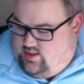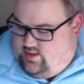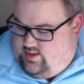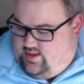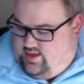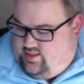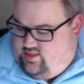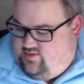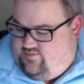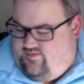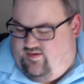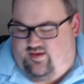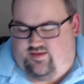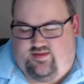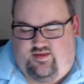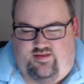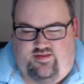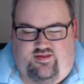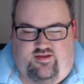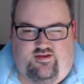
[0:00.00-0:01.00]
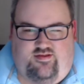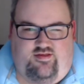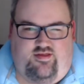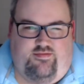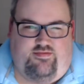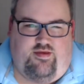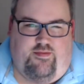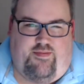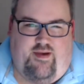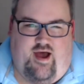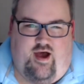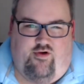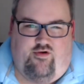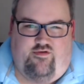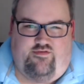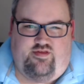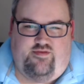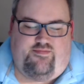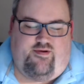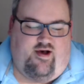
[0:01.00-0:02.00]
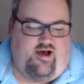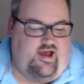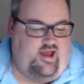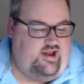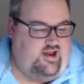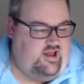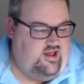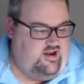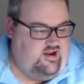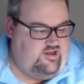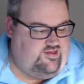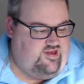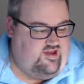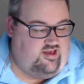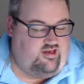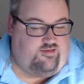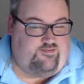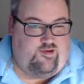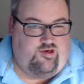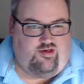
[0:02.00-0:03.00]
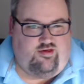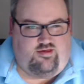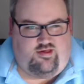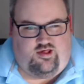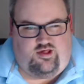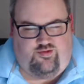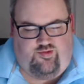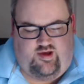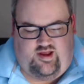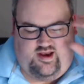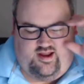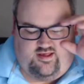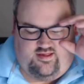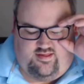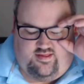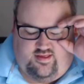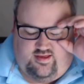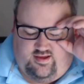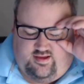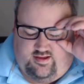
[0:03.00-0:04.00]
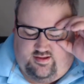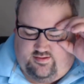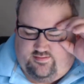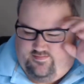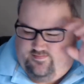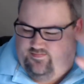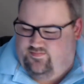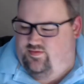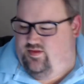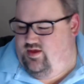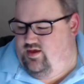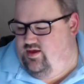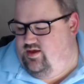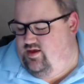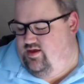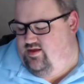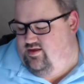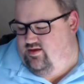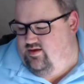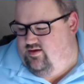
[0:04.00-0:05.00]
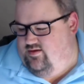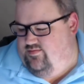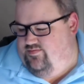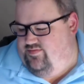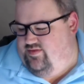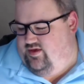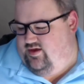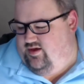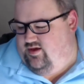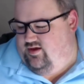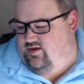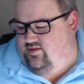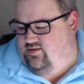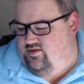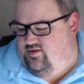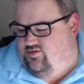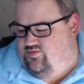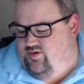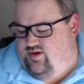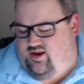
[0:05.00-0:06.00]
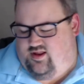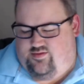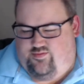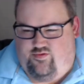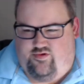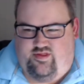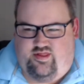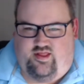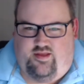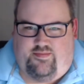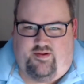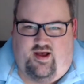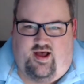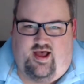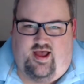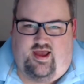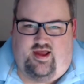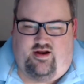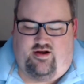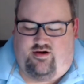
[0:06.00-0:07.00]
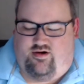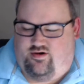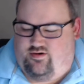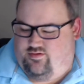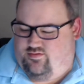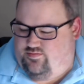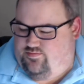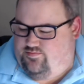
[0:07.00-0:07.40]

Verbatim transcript: I just feel like the, the, the, the power of the pine, and I think especially the sweetness, the the the sweetness more than the pine are